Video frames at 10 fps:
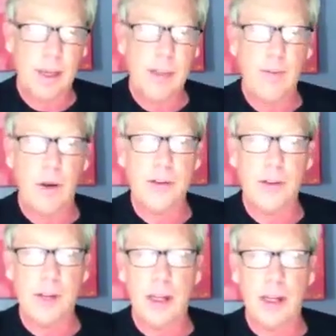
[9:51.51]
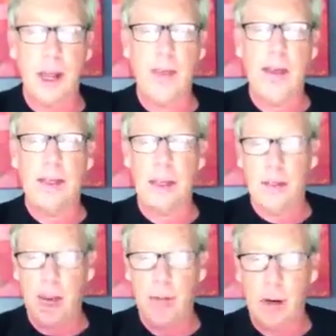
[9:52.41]
They've also done a lot of things to
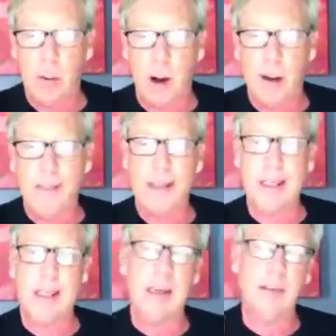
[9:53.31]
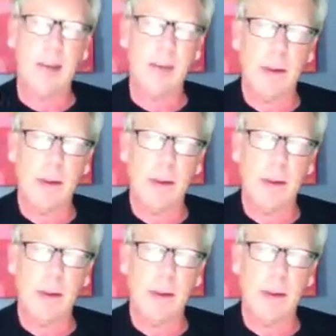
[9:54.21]
tighten requirements and